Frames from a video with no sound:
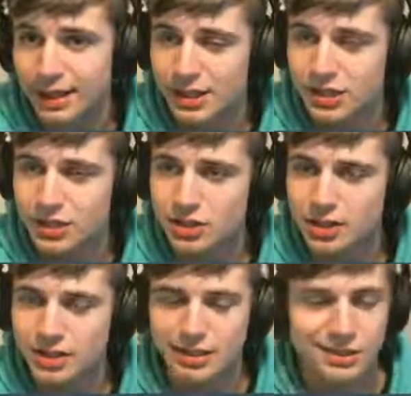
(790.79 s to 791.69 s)
And it's just
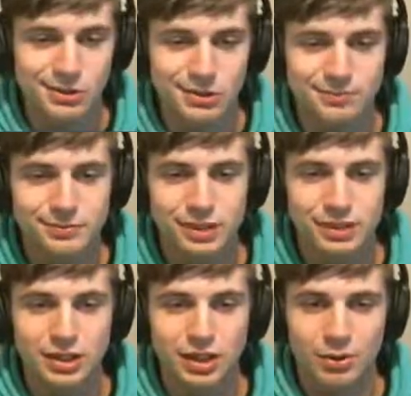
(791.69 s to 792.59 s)
GG, dude.
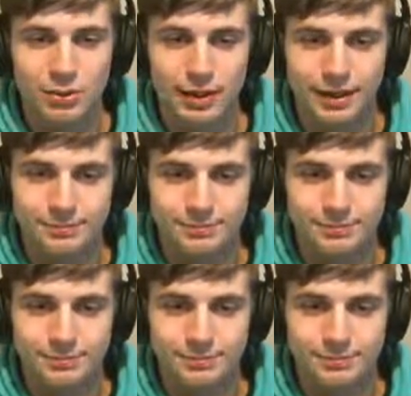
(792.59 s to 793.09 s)
GG all the way.